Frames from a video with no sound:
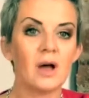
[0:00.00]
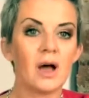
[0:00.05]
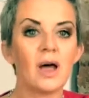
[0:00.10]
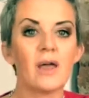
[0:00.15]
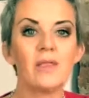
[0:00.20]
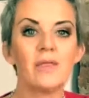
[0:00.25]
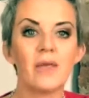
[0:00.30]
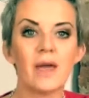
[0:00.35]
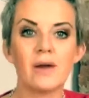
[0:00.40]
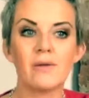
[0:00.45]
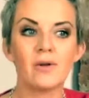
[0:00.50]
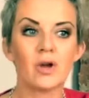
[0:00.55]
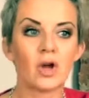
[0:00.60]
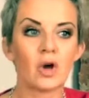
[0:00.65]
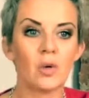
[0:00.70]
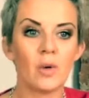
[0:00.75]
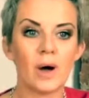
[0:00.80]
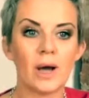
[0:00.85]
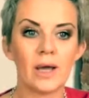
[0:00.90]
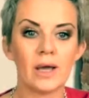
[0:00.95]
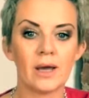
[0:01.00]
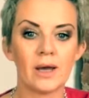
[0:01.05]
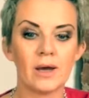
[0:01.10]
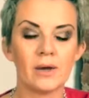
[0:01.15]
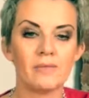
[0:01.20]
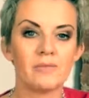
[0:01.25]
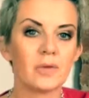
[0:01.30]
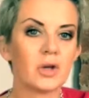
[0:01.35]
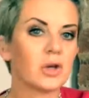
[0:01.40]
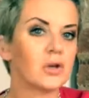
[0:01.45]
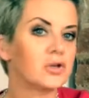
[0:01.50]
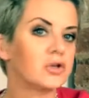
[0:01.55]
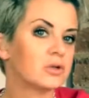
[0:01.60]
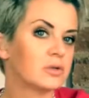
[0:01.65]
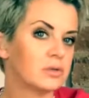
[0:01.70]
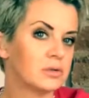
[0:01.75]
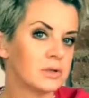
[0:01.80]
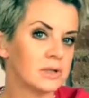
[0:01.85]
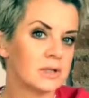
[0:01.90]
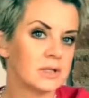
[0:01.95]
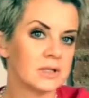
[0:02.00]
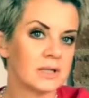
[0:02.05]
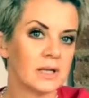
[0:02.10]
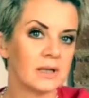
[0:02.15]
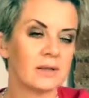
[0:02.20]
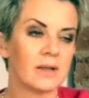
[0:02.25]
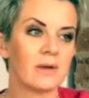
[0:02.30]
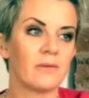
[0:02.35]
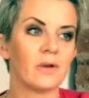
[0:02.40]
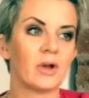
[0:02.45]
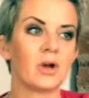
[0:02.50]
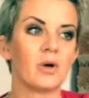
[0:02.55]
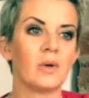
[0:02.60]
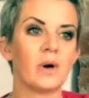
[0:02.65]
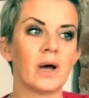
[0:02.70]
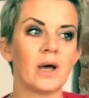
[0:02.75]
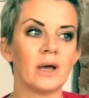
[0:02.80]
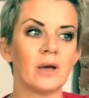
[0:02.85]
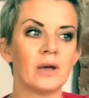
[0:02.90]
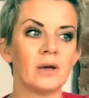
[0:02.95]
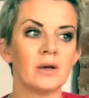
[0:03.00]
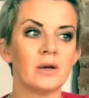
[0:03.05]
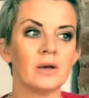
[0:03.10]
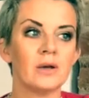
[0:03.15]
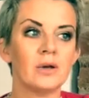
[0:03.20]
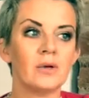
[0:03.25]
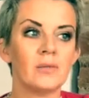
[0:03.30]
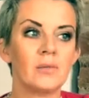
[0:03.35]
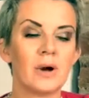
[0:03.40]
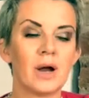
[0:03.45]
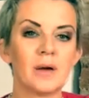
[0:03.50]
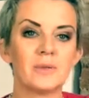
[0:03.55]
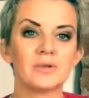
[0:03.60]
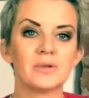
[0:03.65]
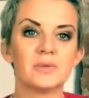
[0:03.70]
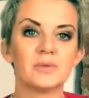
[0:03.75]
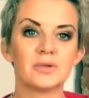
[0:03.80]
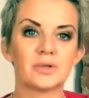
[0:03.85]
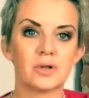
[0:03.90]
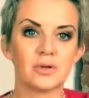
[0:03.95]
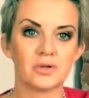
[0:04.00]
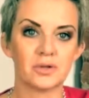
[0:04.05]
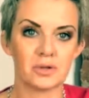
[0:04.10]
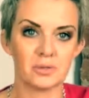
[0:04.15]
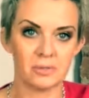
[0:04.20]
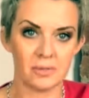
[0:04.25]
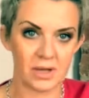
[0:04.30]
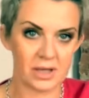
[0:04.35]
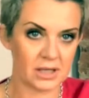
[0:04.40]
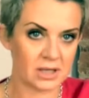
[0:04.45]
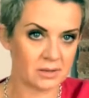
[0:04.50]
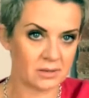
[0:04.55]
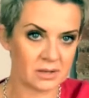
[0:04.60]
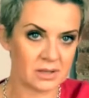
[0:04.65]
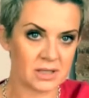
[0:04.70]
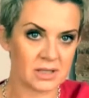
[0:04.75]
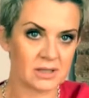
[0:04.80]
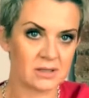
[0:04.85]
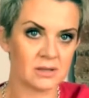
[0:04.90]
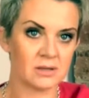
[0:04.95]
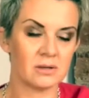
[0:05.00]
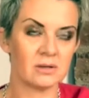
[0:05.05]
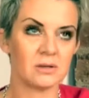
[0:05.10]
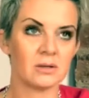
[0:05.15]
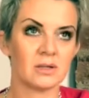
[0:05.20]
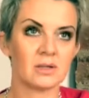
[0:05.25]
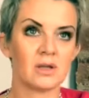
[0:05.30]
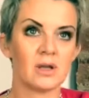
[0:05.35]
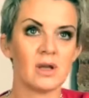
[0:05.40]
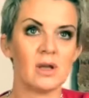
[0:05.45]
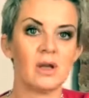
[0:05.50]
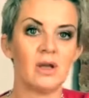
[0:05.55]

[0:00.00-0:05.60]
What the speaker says: and they require consultancy, they require perhaps some social media assistance,